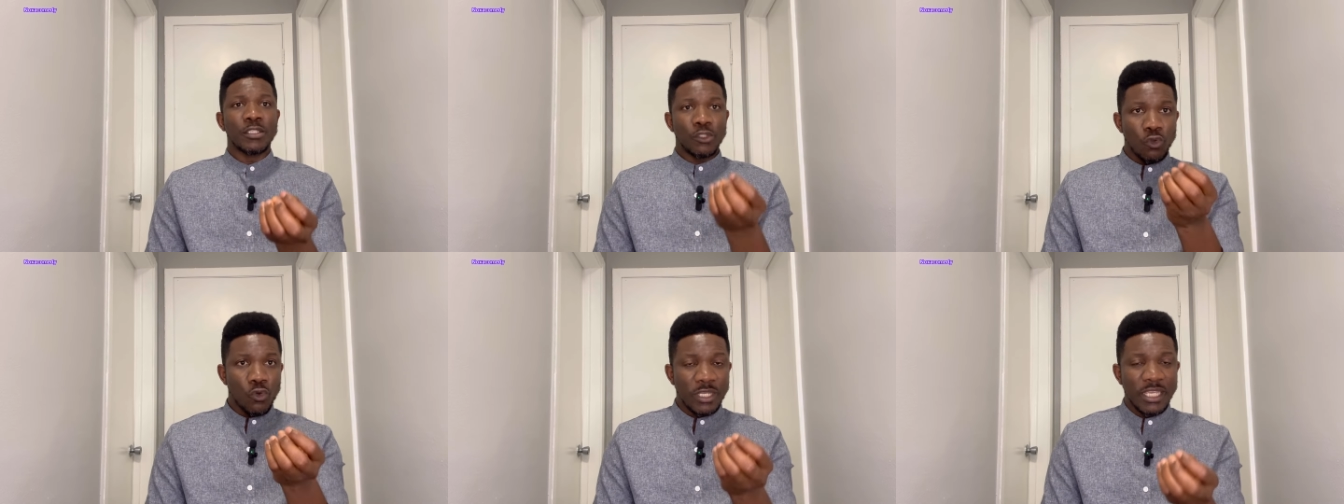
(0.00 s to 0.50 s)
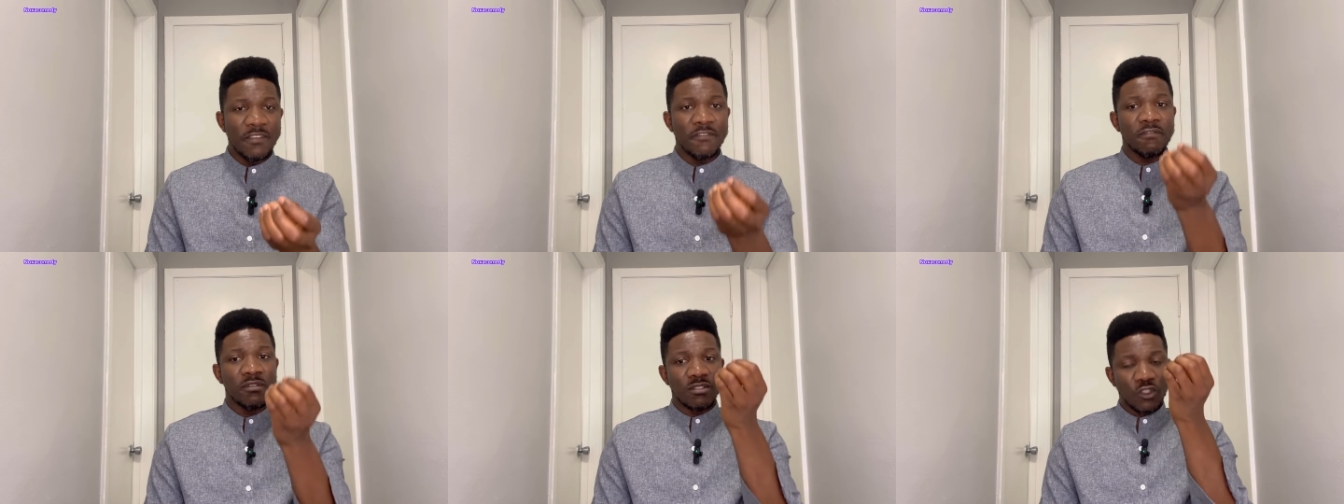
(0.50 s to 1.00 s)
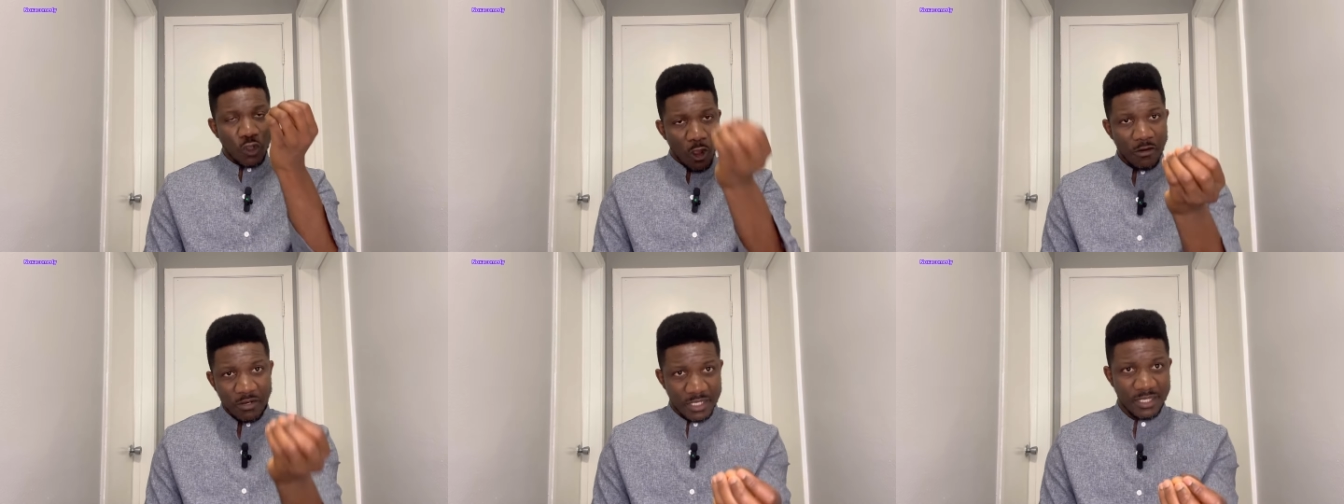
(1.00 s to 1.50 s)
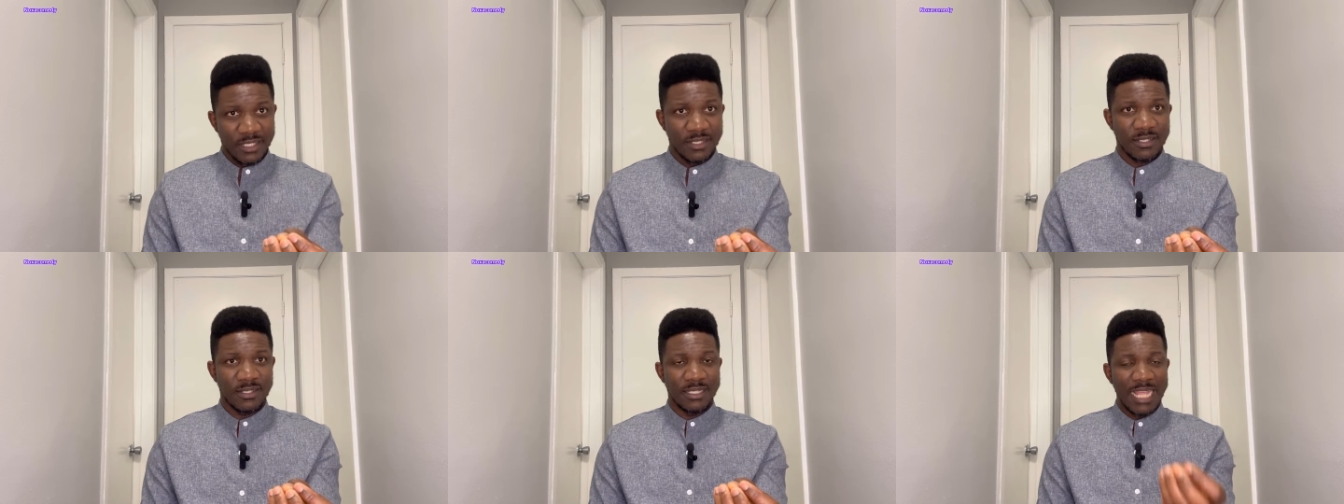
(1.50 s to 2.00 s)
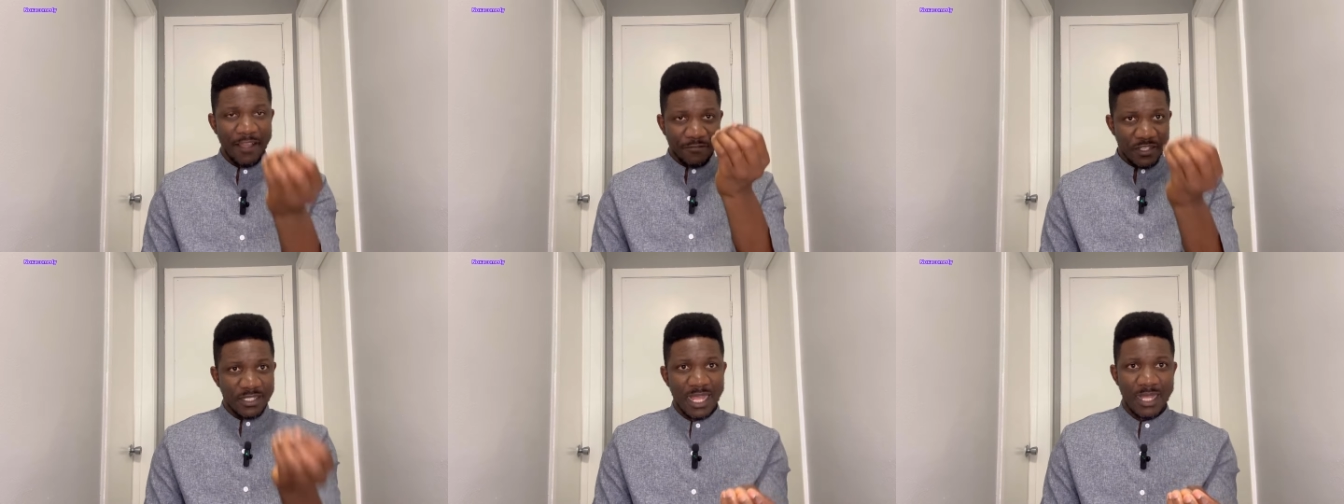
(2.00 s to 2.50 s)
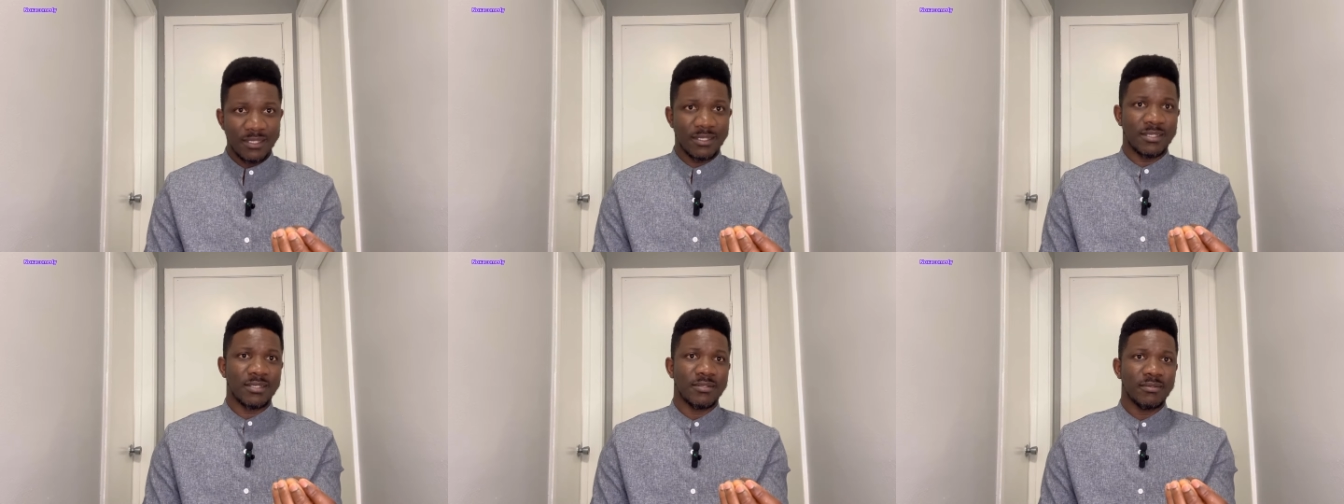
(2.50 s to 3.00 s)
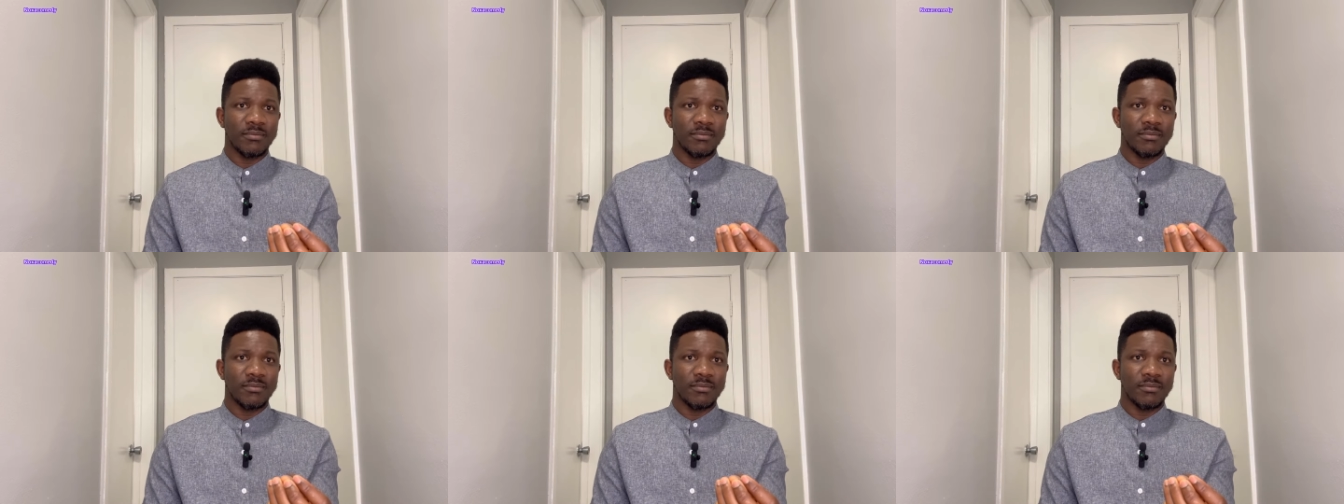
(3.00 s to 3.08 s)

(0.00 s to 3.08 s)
to give tourists that visas